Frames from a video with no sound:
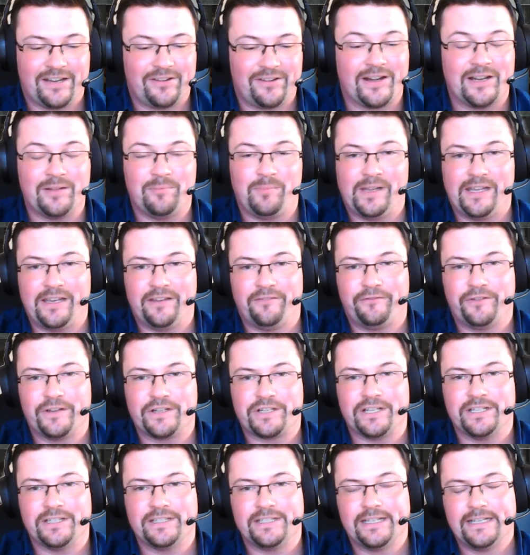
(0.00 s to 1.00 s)
incredibly
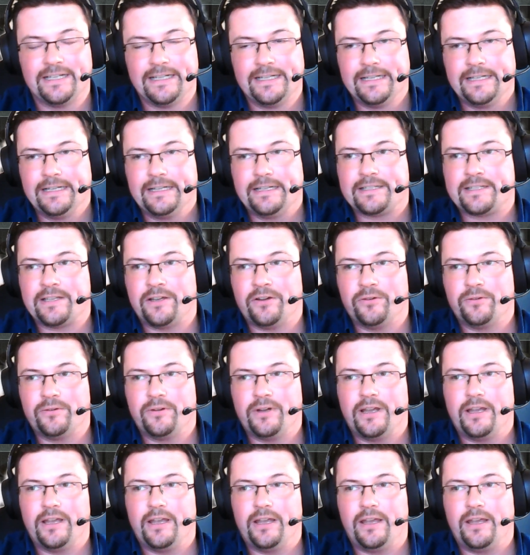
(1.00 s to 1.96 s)
efficient. So